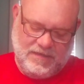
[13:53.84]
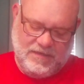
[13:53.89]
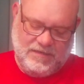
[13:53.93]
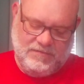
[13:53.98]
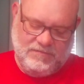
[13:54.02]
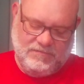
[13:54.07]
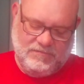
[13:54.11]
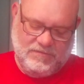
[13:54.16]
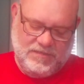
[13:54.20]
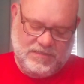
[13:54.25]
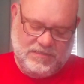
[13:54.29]
I
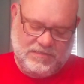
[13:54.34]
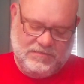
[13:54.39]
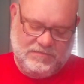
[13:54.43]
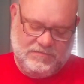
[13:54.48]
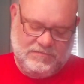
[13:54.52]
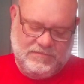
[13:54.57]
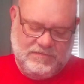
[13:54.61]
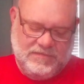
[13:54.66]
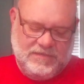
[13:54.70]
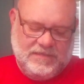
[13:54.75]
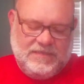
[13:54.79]
don't
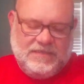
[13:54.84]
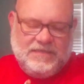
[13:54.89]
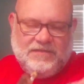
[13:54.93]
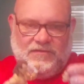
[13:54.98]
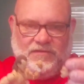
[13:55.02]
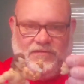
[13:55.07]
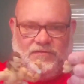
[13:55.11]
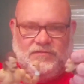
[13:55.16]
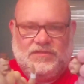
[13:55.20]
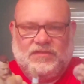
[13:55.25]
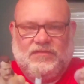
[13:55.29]
know.
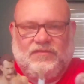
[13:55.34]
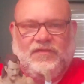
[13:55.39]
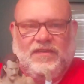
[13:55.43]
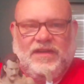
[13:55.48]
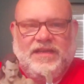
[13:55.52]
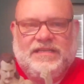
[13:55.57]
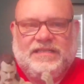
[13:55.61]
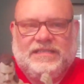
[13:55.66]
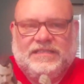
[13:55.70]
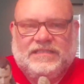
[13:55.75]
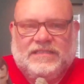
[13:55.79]
Those
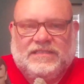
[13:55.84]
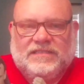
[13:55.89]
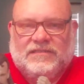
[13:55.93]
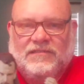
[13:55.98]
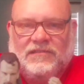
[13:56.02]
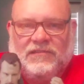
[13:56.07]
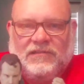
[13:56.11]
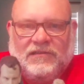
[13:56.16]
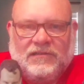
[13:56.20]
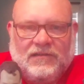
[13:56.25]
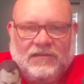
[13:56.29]
faces
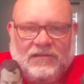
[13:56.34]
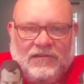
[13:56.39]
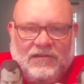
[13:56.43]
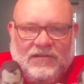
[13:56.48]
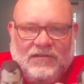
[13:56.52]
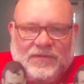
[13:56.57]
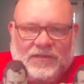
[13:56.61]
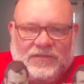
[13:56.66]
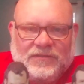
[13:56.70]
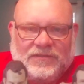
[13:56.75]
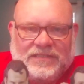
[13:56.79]
are
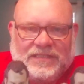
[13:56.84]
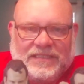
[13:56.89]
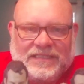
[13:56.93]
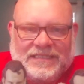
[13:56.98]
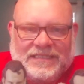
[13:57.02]
almost